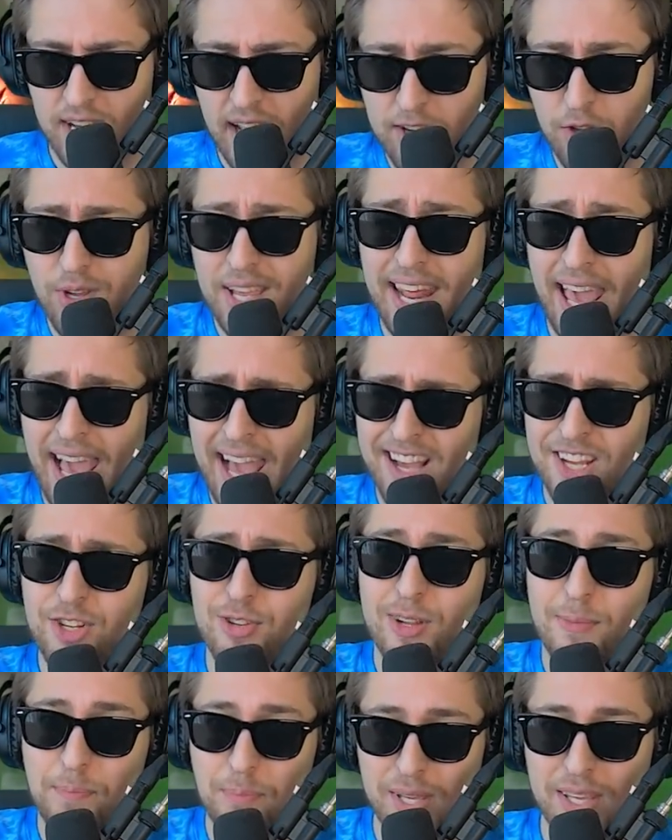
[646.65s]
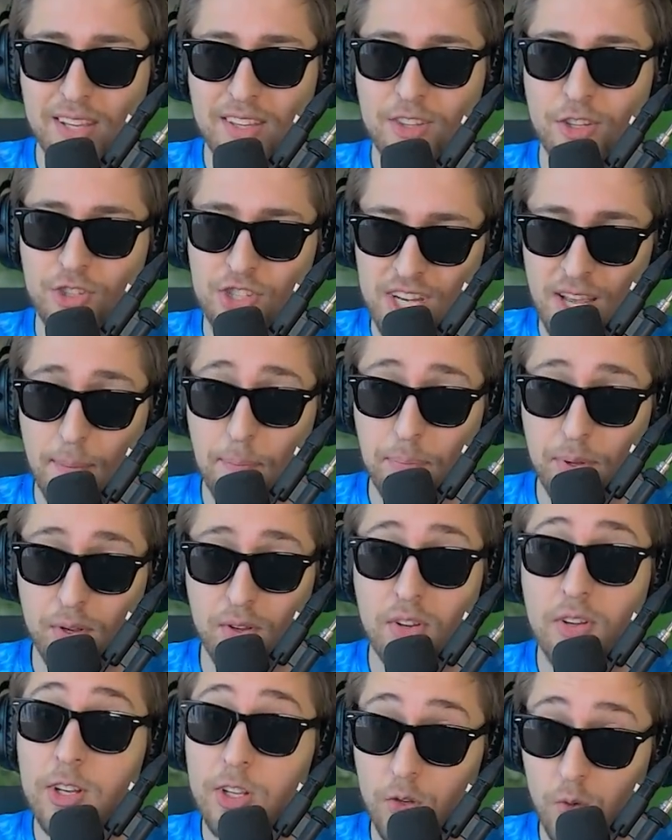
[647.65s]
and you can actually pick the
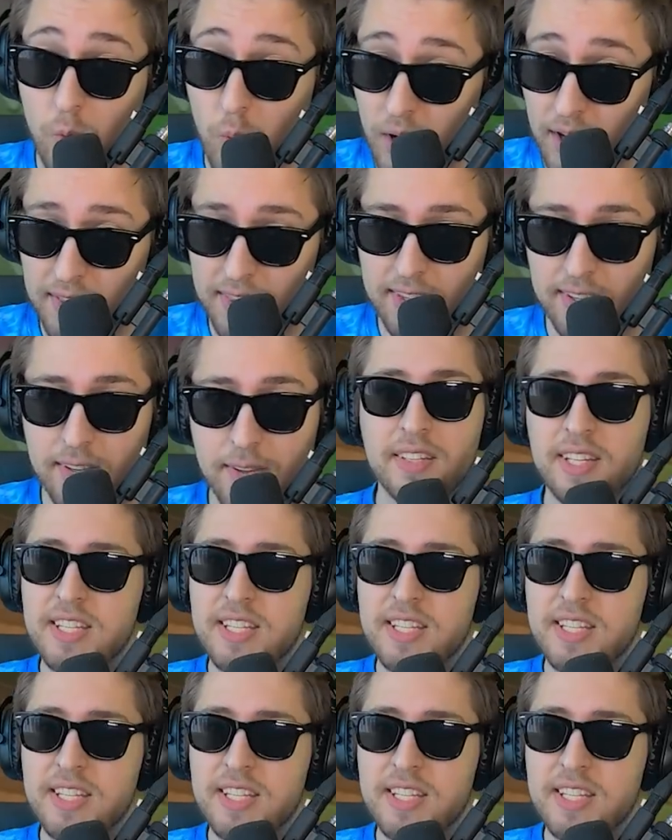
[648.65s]
champion you want.